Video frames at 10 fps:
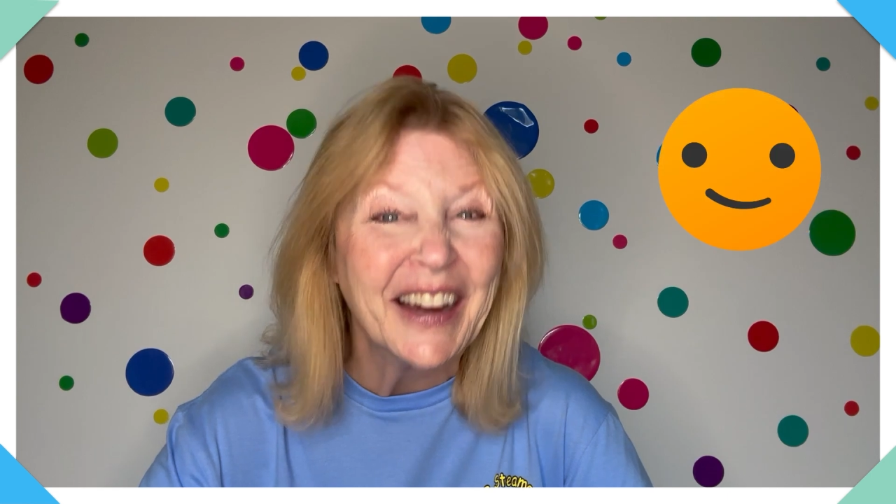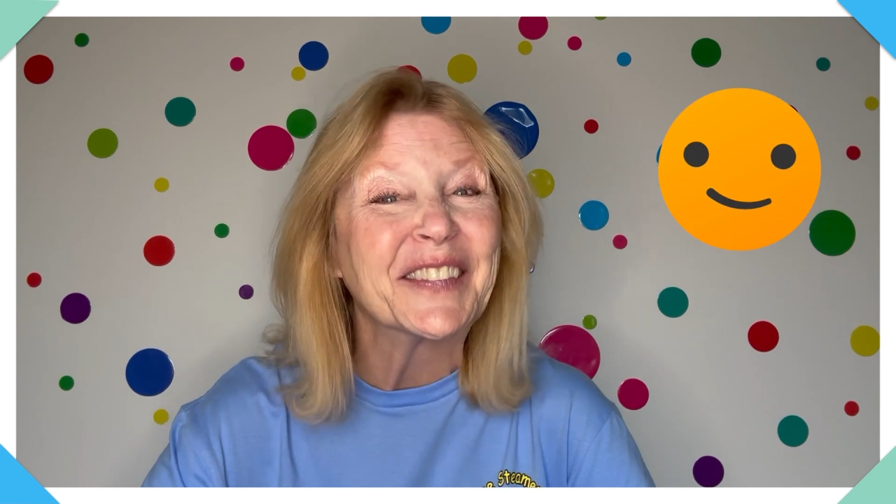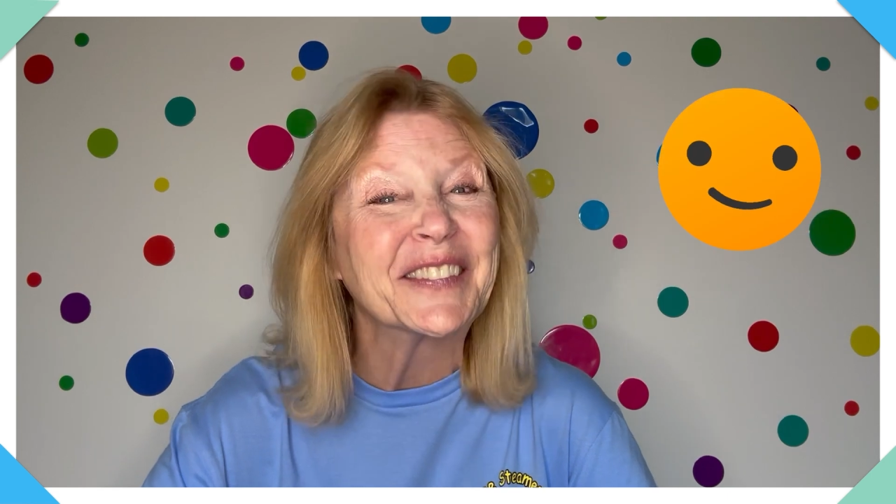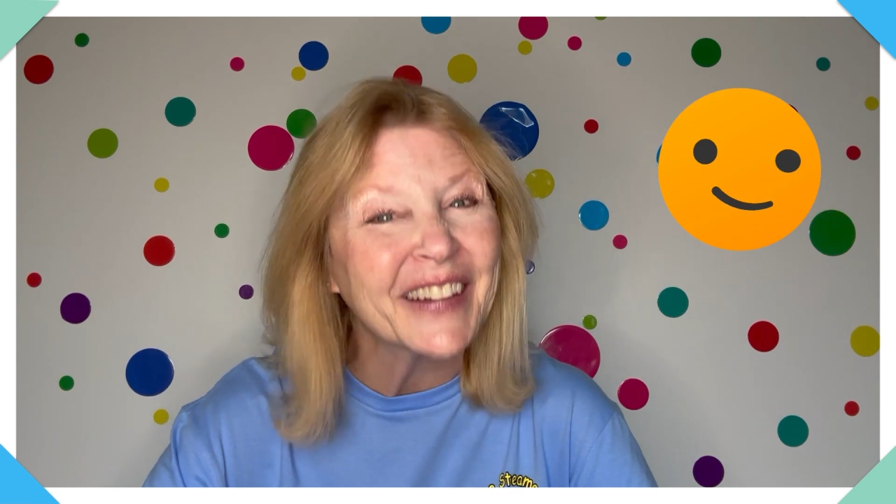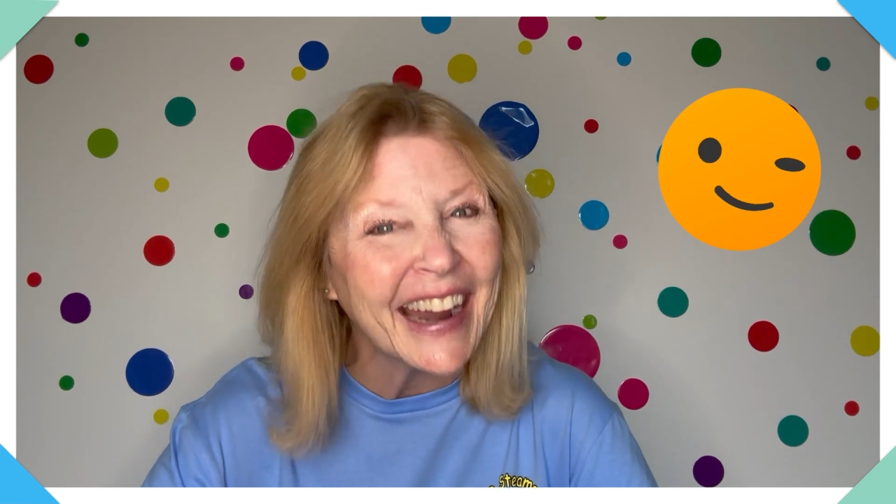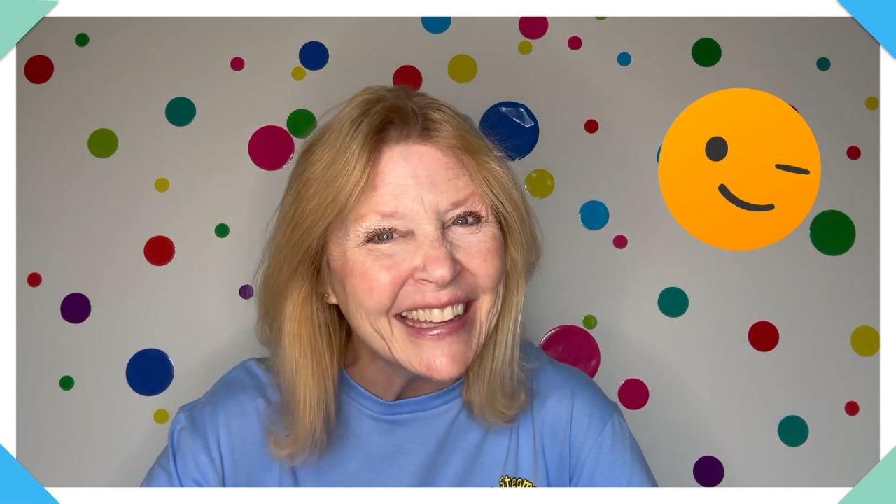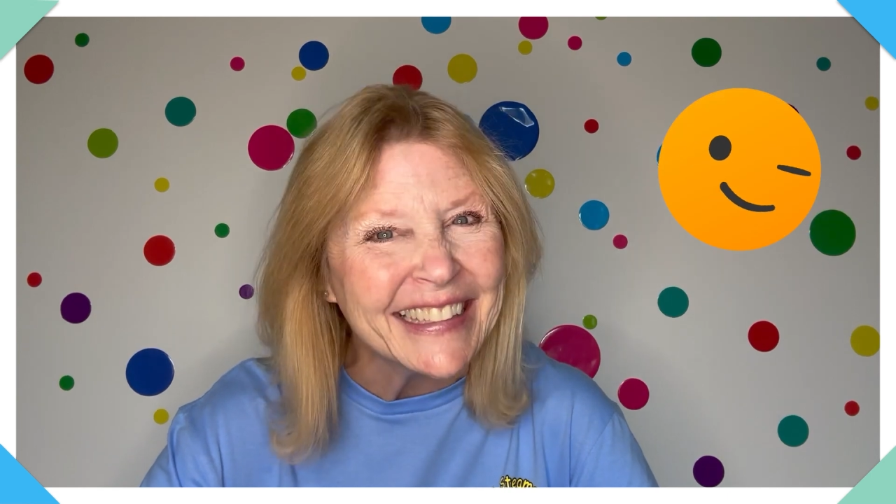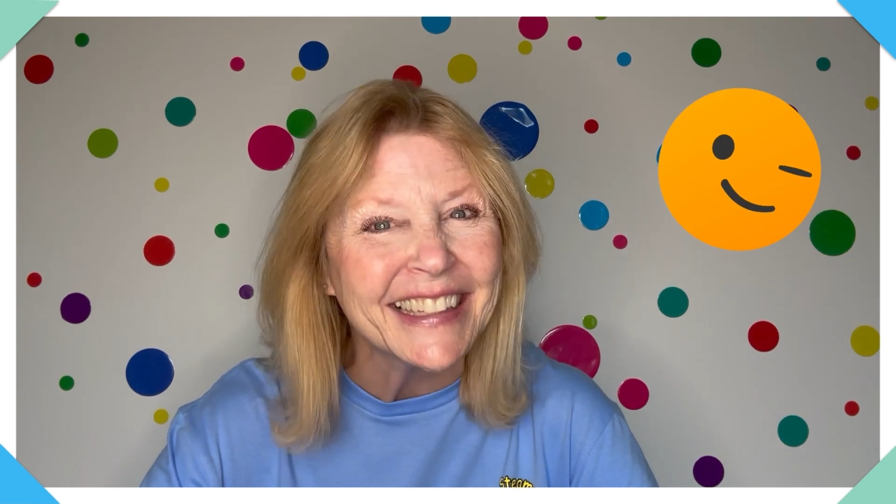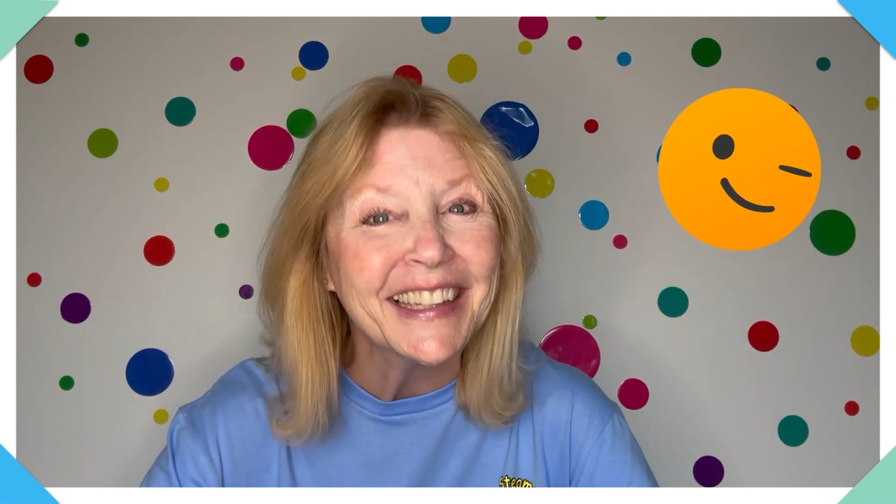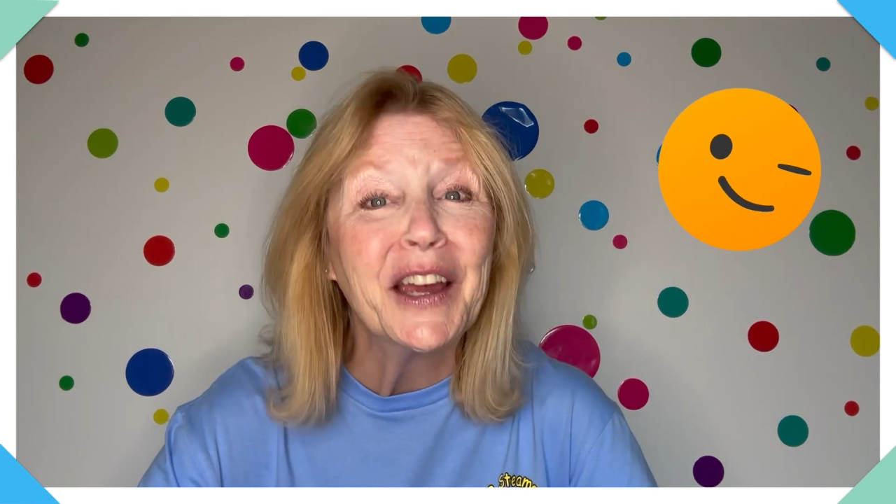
Right,